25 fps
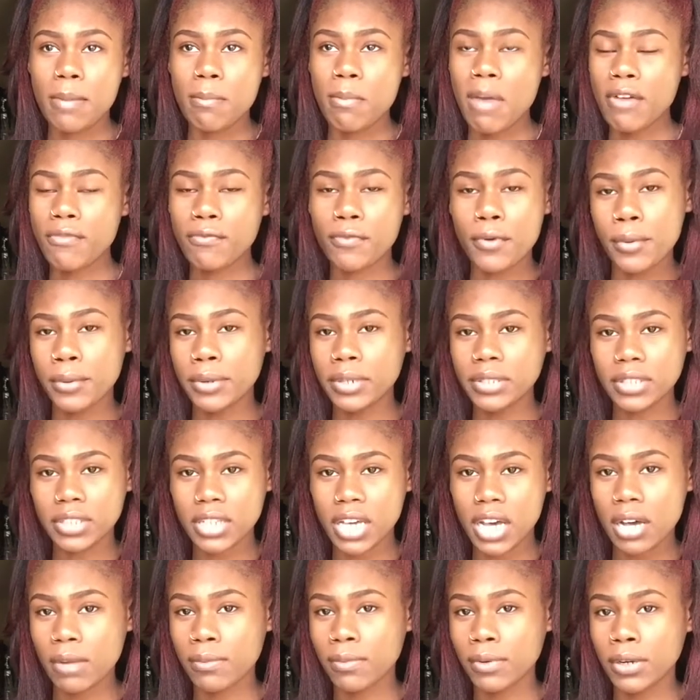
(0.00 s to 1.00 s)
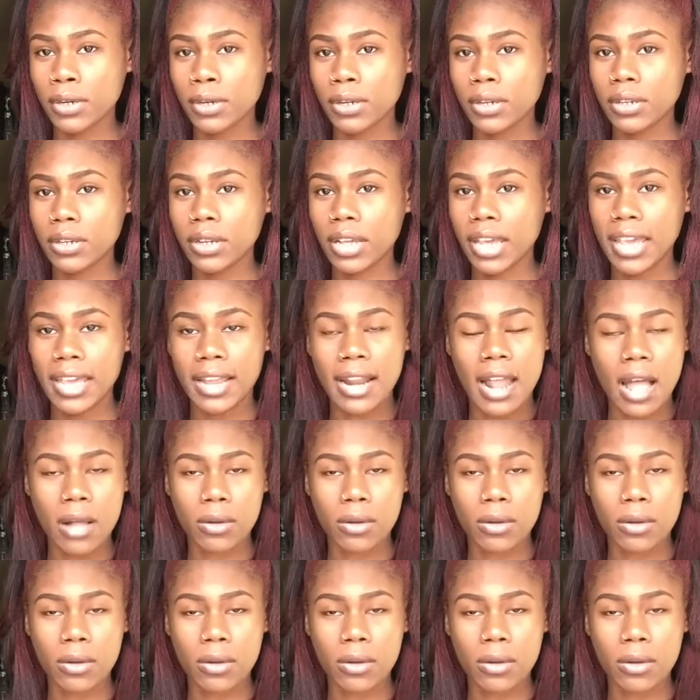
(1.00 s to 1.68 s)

My phone is covered in